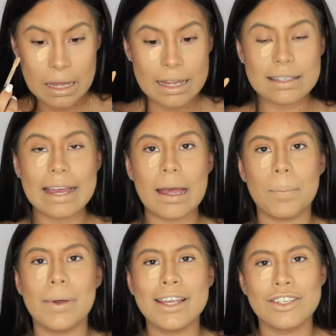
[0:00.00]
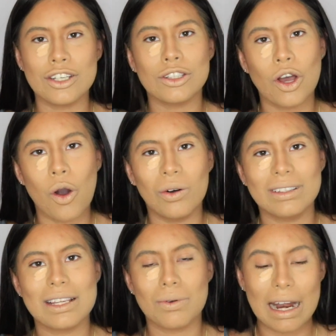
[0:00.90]
It's like a peachy
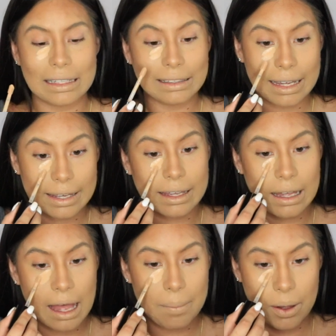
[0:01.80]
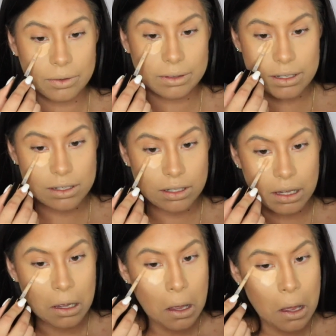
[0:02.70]
tone, that's what I like about
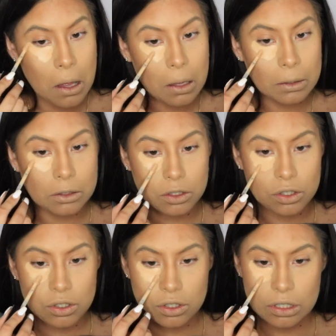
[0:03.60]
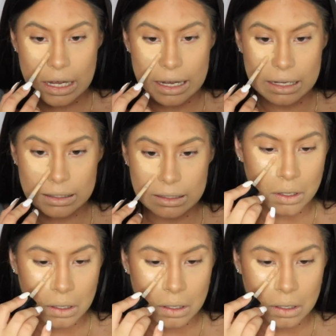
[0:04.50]
this, this shade